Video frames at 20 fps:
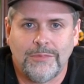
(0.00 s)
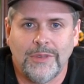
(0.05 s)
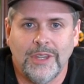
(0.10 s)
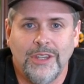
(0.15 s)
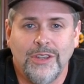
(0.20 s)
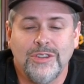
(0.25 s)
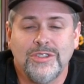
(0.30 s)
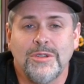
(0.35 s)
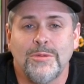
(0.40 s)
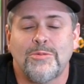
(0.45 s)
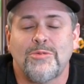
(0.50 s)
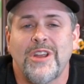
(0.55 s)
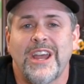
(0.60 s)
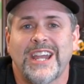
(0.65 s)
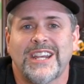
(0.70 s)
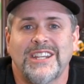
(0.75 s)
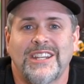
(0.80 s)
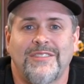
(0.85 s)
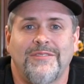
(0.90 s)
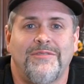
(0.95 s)
You're
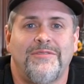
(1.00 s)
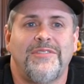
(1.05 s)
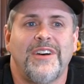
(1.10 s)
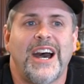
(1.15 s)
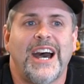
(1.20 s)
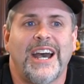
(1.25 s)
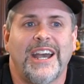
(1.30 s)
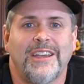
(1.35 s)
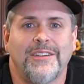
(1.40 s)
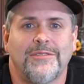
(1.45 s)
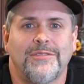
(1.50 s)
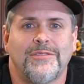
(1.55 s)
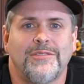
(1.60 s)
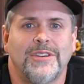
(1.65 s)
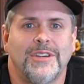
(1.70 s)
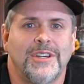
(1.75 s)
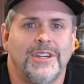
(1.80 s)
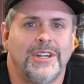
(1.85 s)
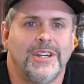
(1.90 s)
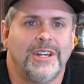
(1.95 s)
subtracting 5
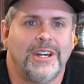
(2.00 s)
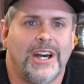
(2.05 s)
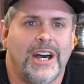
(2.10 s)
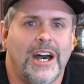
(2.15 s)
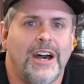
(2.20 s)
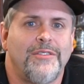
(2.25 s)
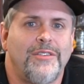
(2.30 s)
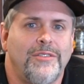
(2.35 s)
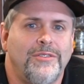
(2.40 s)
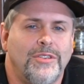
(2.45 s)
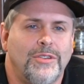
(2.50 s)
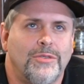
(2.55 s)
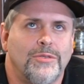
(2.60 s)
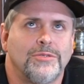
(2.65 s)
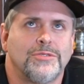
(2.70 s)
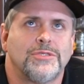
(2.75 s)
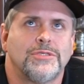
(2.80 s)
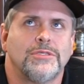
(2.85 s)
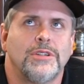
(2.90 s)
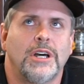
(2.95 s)
off of your
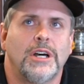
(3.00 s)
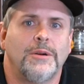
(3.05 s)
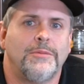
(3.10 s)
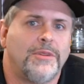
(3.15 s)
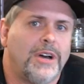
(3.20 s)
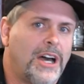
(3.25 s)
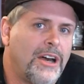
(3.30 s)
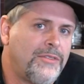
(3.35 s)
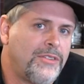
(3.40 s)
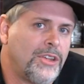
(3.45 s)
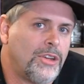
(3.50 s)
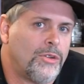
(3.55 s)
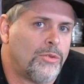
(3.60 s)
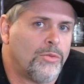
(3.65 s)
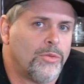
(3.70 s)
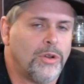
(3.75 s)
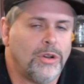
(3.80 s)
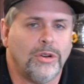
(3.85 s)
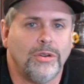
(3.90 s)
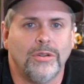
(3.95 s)

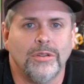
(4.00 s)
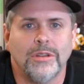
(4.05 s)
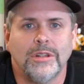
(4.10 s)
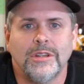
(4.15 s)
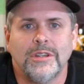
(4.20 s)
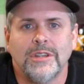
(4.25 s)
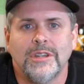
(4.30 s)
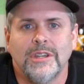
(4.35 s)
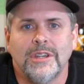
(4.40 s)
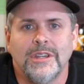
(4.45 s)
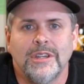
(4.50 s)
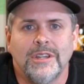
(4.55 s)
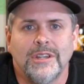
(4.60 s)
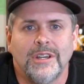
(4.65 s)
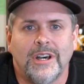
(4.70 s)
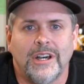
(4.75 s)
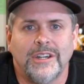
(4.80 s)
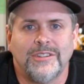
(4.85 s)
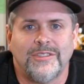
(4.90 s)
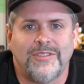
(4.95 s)
roll,
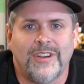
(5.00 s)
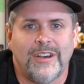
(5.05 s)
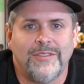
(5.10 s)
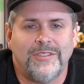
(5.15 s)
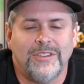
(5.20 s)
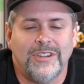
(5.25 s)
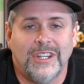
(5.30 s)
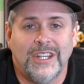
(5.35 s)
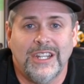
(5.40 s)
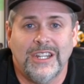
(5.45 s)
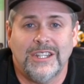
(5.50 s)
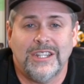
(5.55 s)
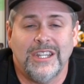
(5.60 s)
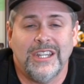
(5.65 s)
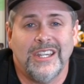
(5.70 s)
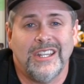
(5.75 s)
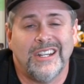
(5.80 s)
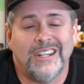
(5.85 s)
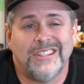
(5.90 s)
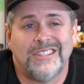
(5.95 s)
off your
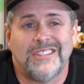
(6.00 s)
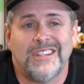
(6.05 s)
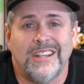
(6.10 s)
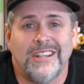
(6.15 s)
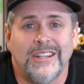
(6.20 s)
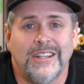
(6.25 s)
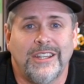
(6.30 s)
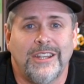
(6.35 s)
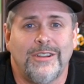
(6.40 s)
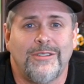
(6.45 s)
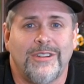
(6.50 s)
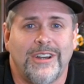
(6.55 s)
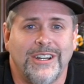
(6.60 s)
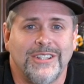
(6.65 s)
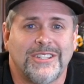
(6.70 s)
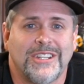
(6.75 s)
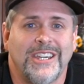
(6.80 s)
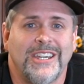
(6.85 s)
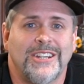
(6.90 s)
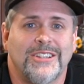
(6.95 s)
D10, and suddenly your
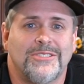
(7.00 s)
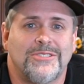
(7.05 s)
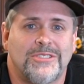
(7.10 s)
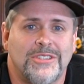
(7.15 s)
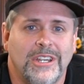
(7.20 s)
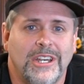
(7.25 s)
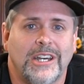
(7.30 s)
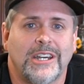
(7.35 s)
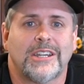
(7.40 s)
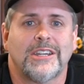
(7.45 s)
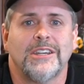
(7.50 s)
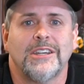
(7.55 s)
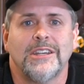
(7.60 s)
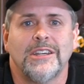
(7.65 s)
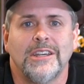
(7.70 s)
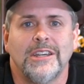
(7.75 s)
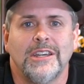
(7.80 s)
odds kind of suck.